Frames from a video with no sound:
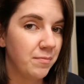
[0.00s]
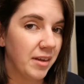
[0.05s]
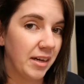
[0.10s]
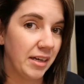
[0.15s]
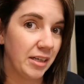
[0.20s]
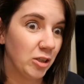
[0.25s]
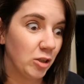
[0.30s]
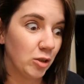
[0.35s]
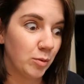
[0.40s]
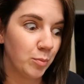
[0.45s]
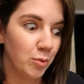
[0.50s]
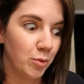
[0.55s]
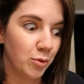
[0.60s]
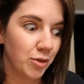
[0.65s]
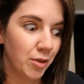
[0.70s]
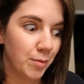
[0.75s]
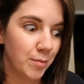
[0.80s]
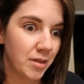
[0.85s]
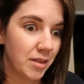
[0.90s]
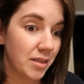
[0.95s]
and I just pulled
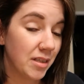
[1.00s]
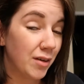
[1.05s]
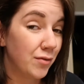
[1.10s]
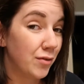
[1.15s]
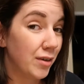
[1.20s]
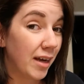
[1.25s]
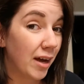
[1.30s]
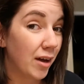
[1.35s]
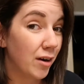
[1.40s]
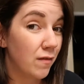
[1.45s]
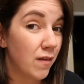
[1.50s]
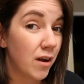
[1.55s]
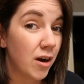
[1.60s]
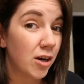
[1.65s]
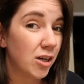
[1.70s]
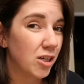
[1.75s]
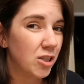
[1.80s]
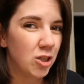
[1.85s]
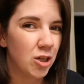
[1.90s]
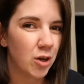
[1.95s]
some of the stuffing out of there
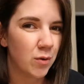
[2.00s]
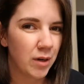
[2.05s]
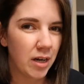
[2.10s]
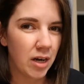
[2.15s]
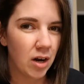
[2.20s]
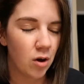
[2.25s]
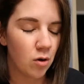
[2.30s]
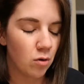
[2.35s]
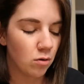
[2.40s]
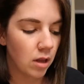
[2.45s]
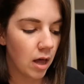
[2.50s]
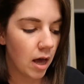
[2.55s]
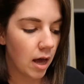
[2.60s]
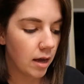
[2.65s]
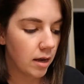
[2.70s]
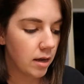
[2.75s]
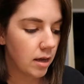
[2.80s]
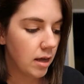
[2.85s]
because you don't need a whole lot.